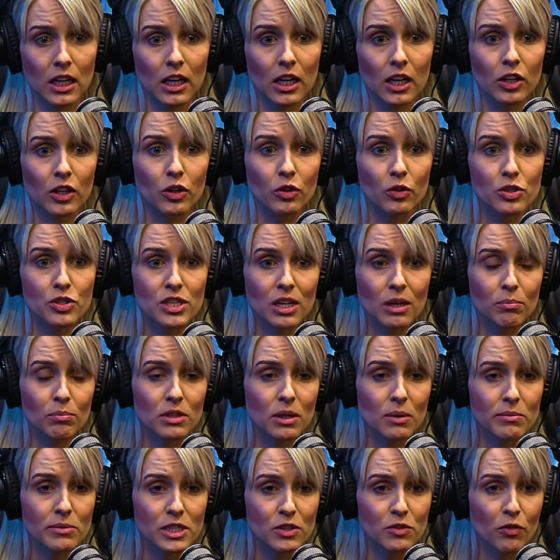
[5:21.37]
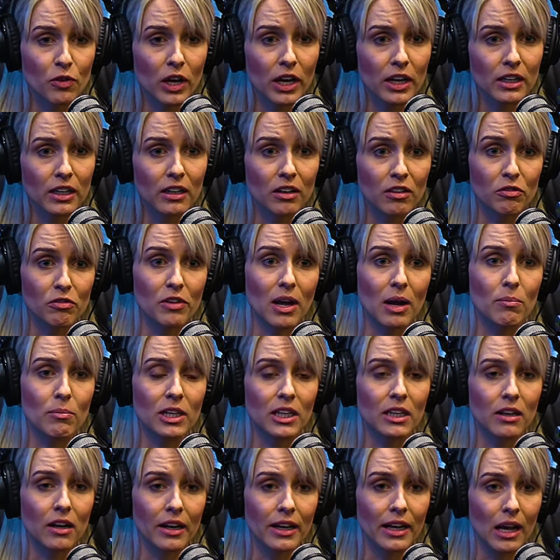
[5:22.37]
You sometimes find in a family
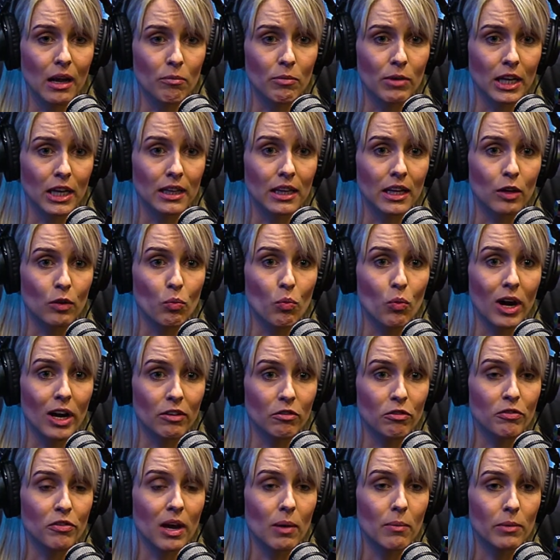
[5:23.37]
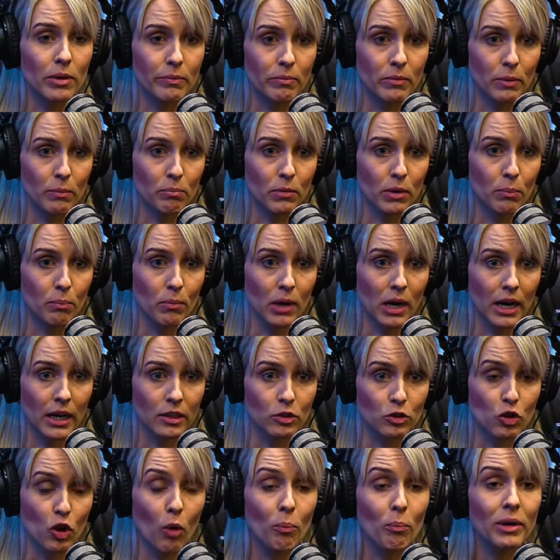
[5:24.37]
dynamic that one family member might
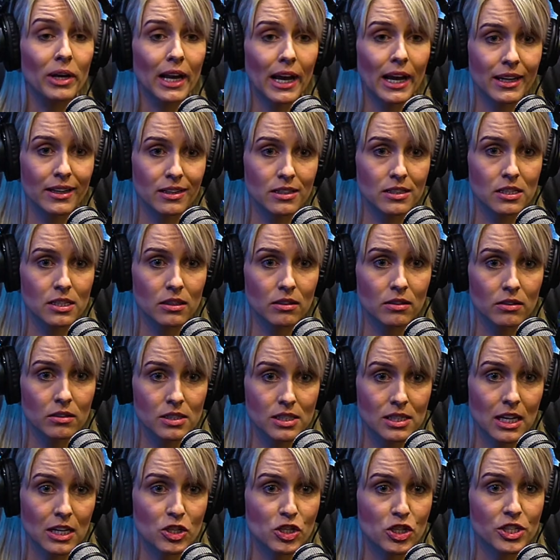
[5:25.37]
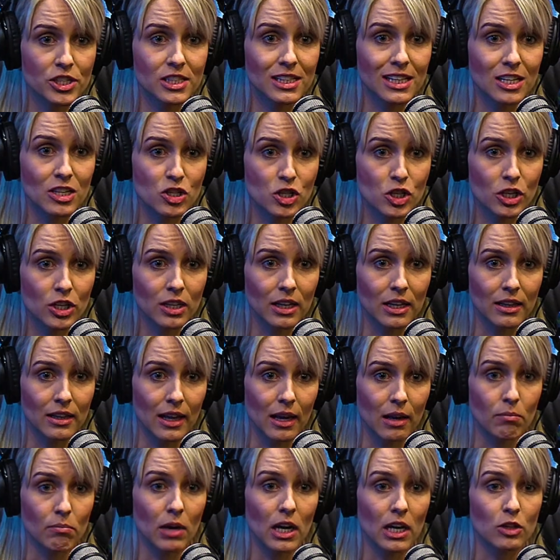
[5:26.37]
dominate such a session and they
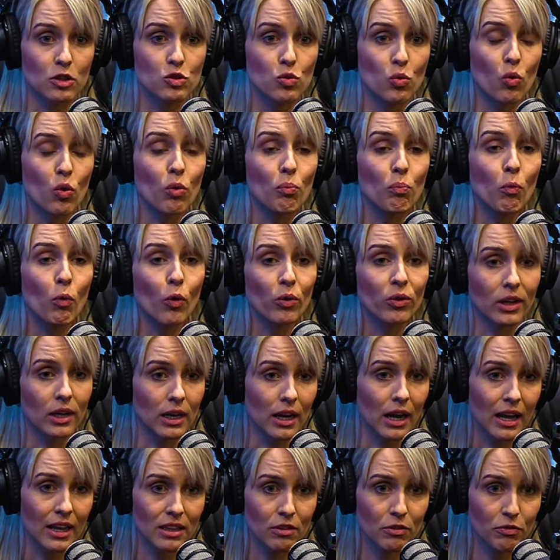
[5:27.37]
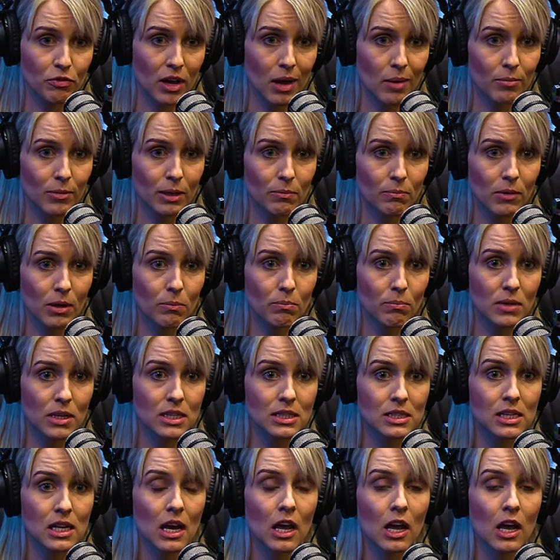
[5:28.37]
might talk more than other family members,